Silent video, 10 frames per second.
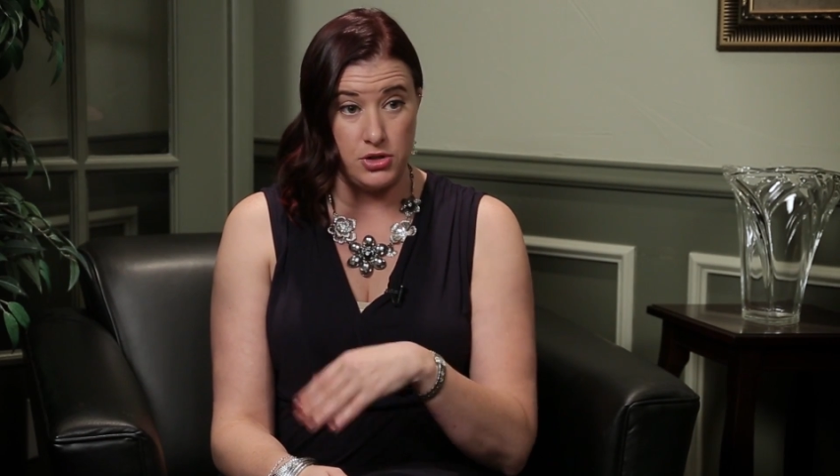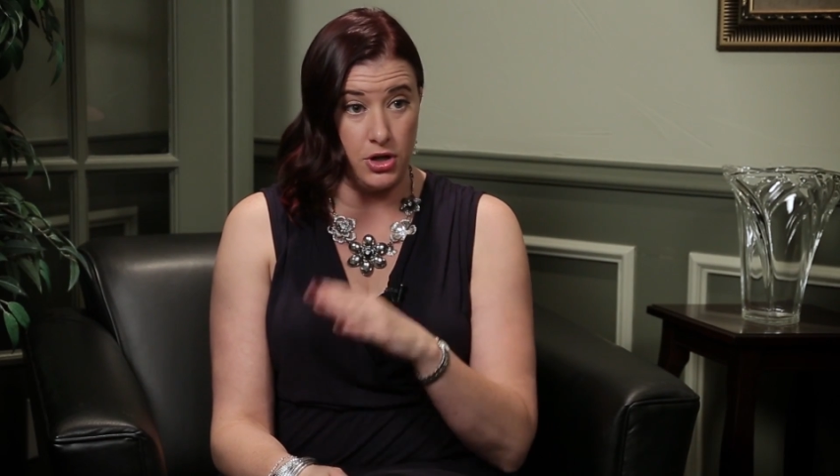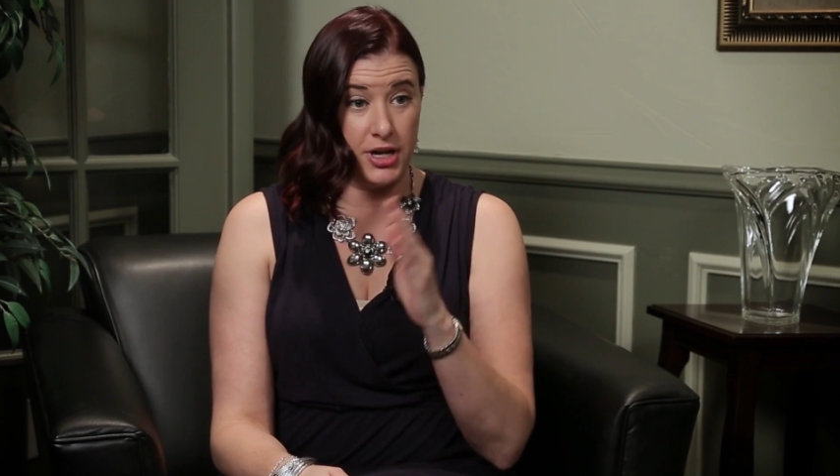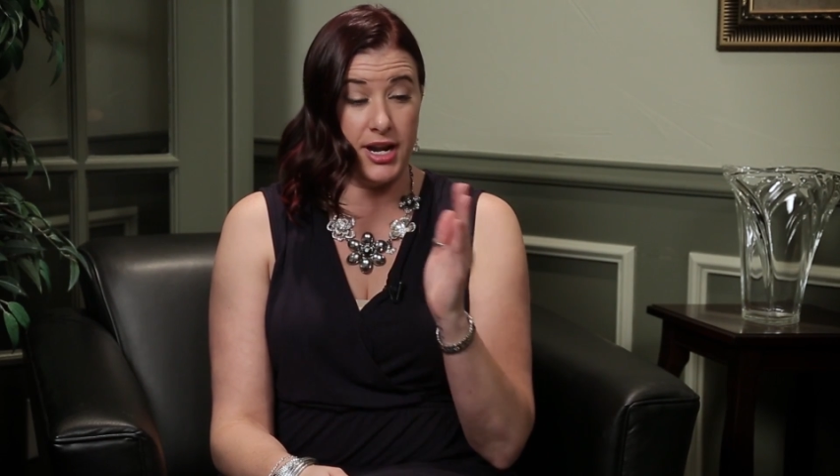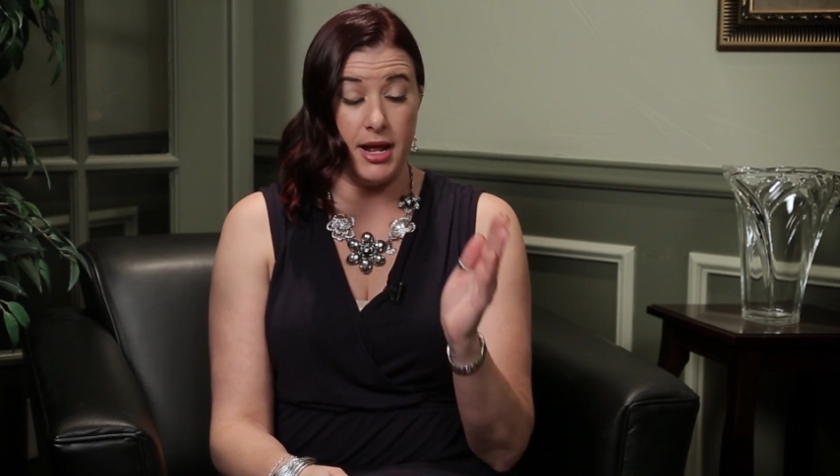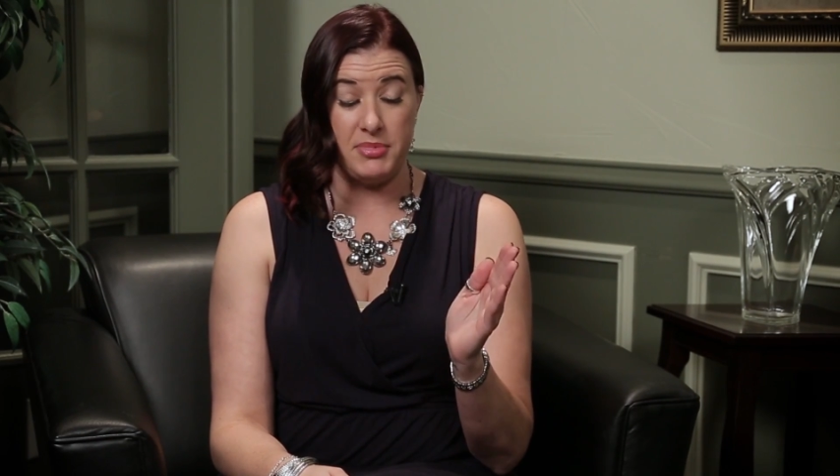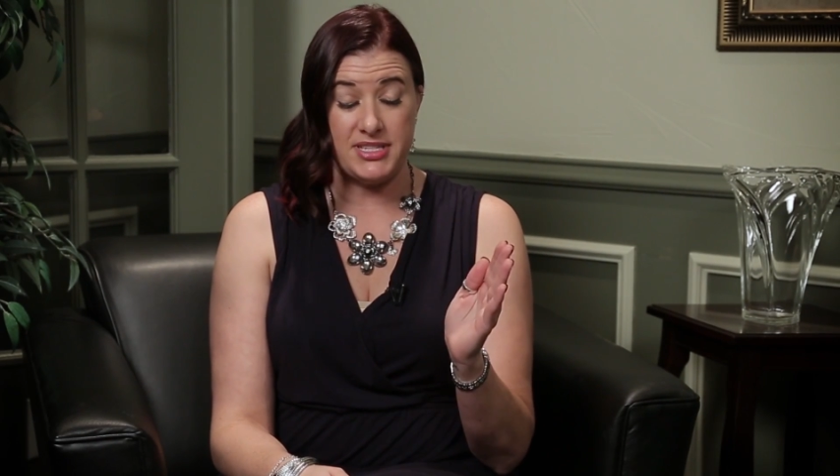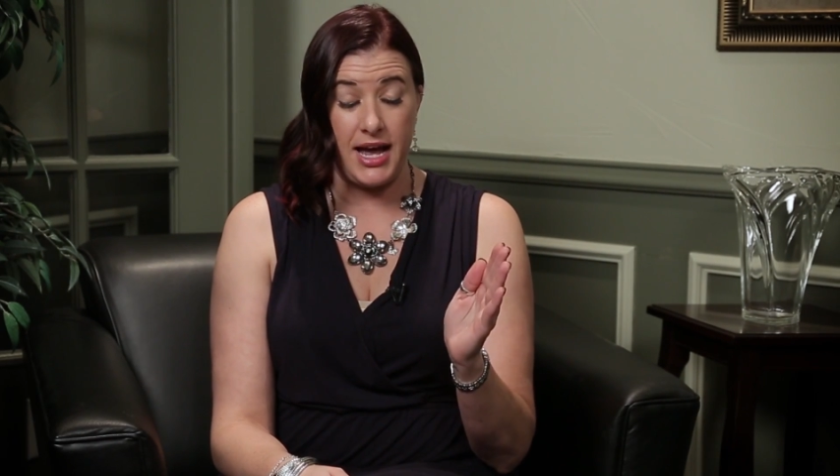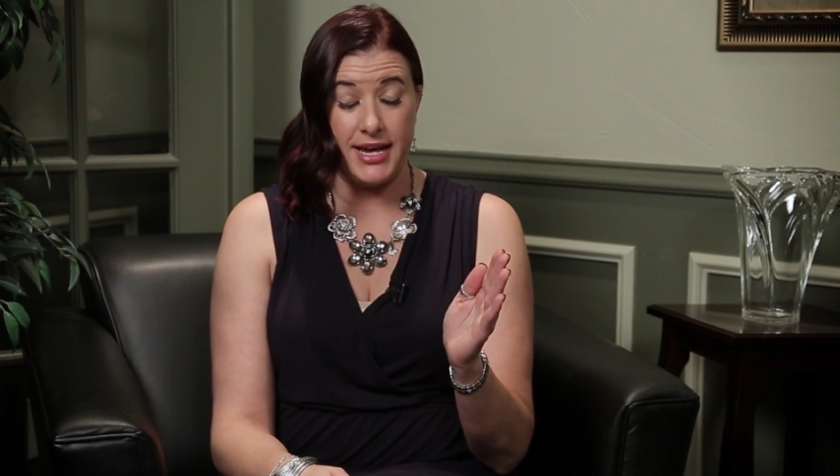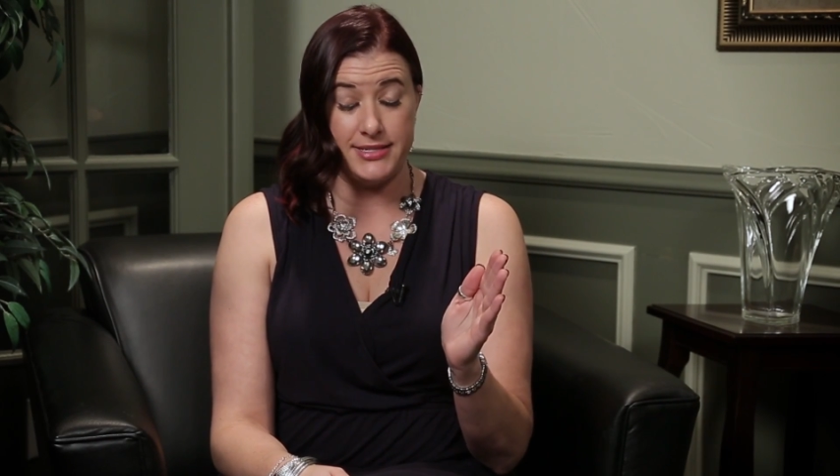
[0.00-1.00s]
turning it up
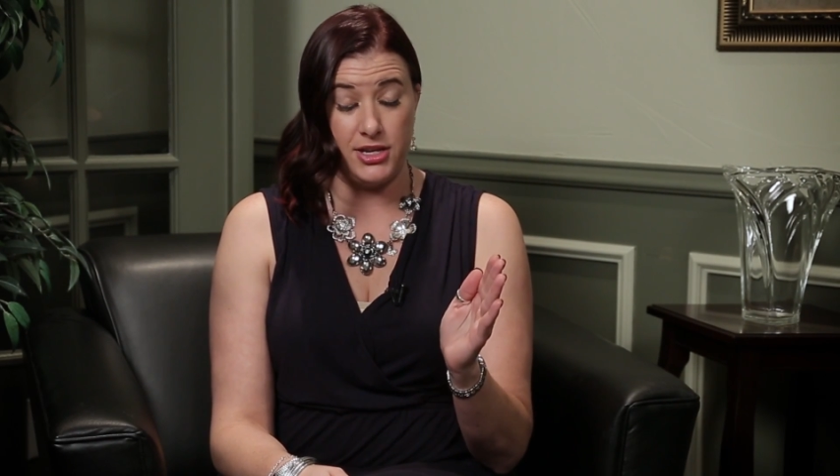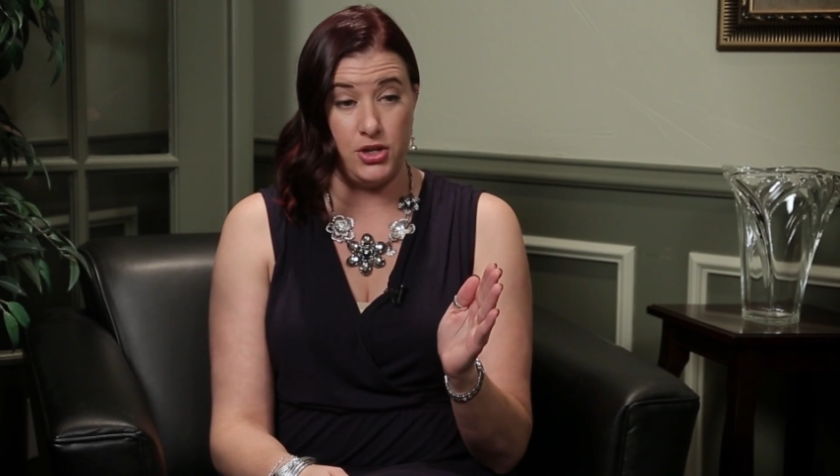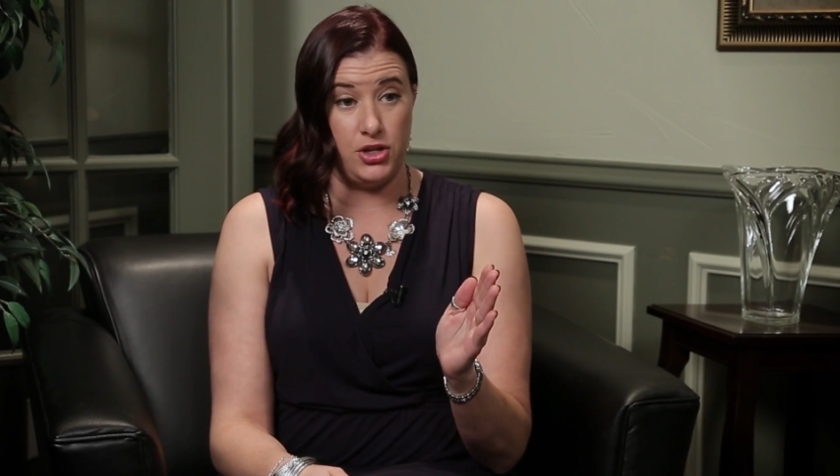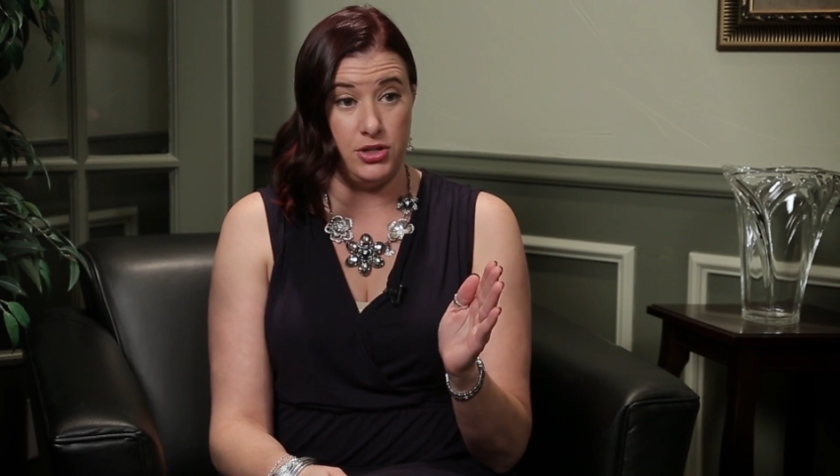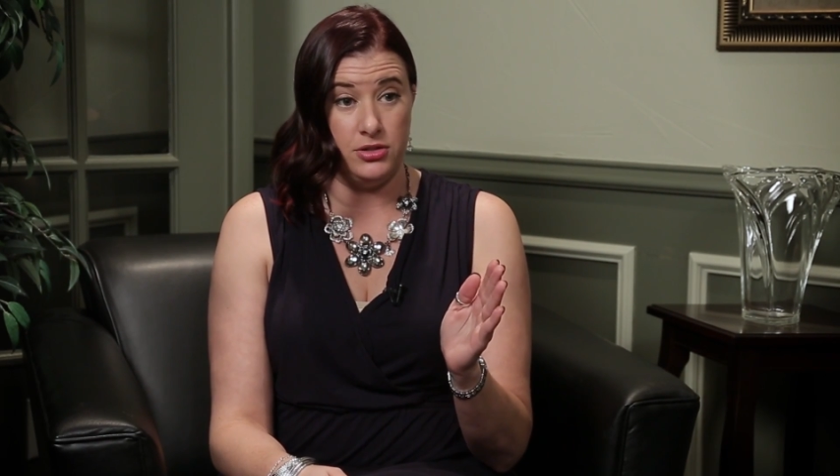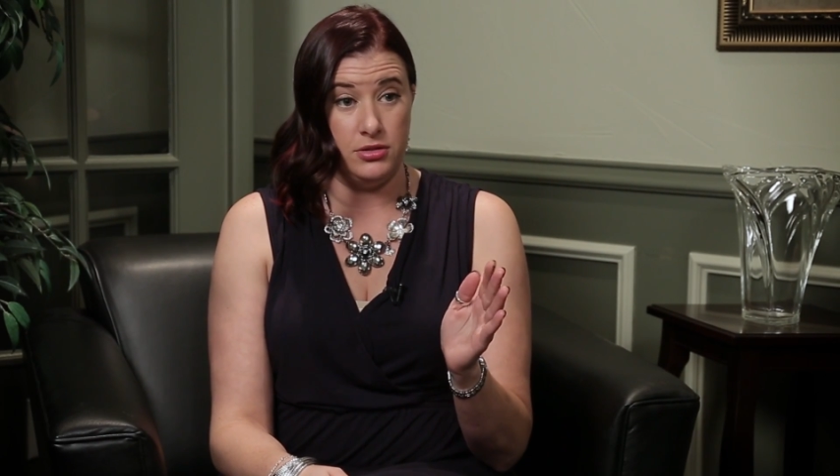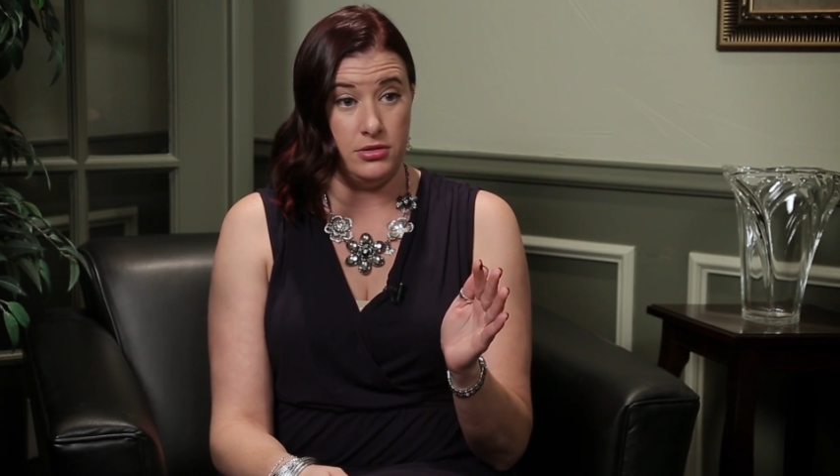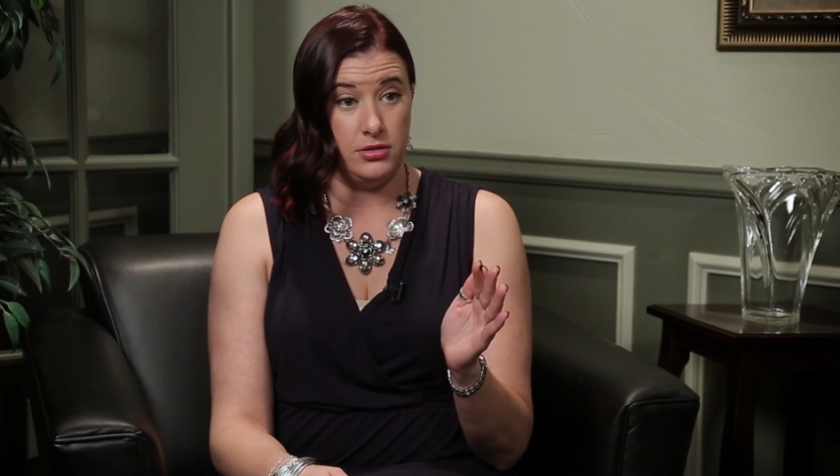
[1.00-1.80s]
as high as I could,